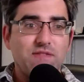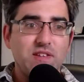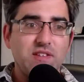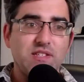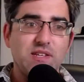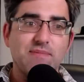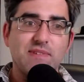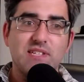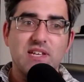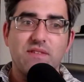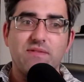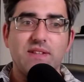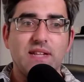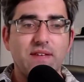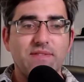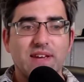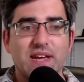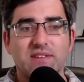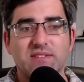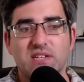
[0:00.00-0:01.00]
see myself
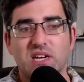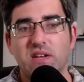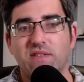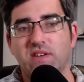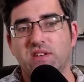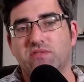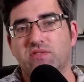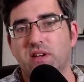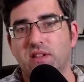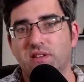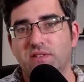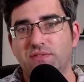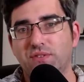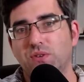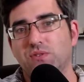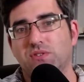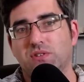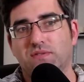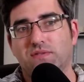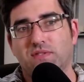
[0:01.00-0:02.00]
living outside of Israel in the
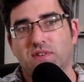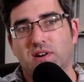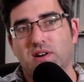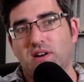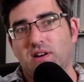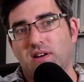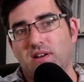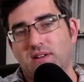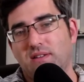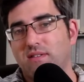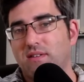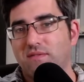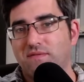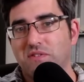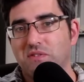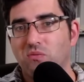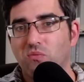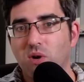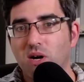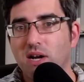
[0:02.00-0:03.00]
future for
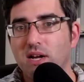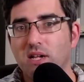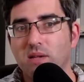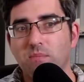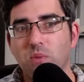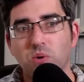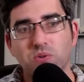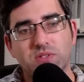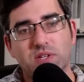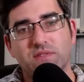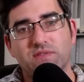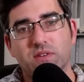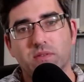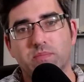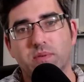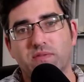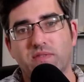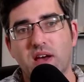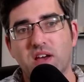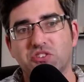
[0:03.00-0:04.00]
for a while, mostly for
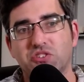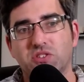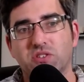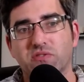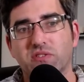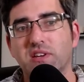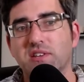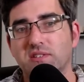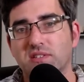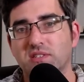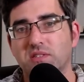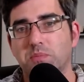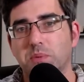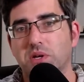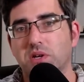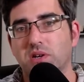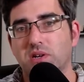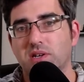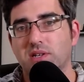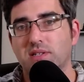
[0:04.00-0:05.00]
professional reasons
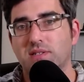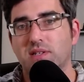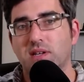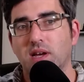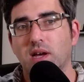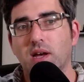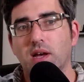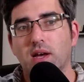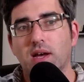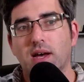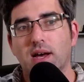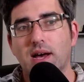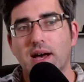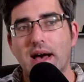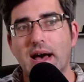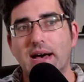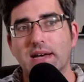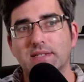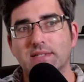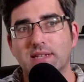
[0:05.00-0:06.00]
because
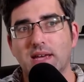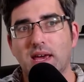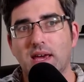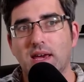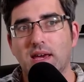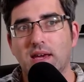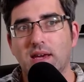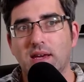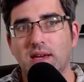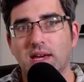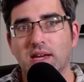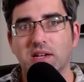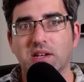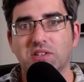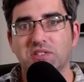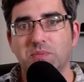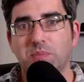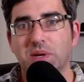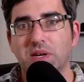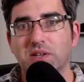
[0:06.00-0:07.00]
as a
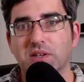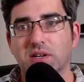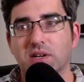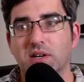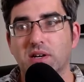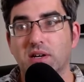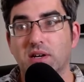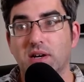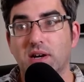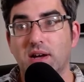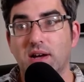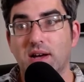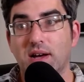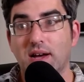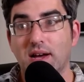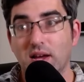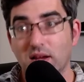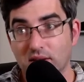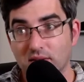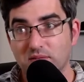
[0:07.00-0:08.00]
English speaker,
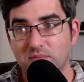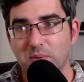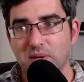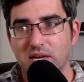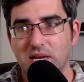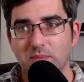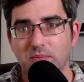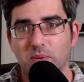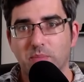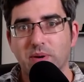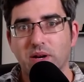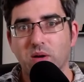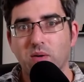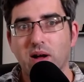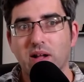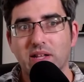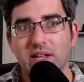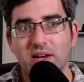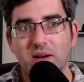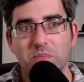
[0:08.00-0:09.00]
I speak Hebrew pretty
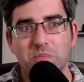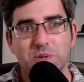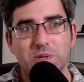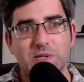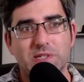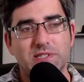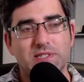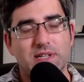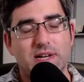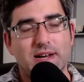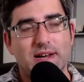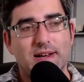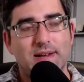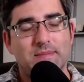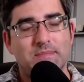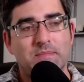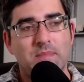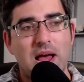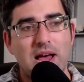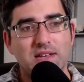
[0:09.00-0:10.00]
well now, but
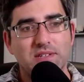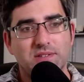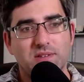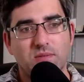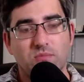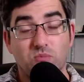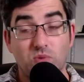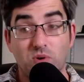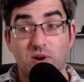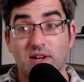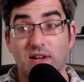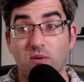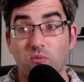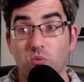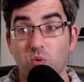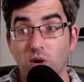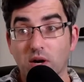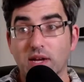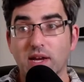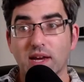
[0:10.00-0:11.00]
um, as working
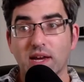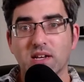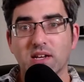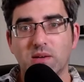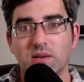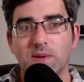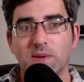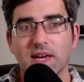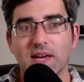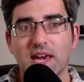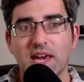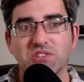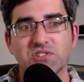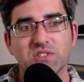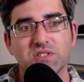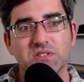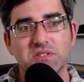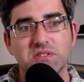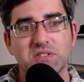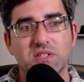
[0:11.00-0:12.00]
working in
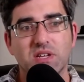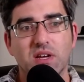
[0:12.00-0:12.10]
communications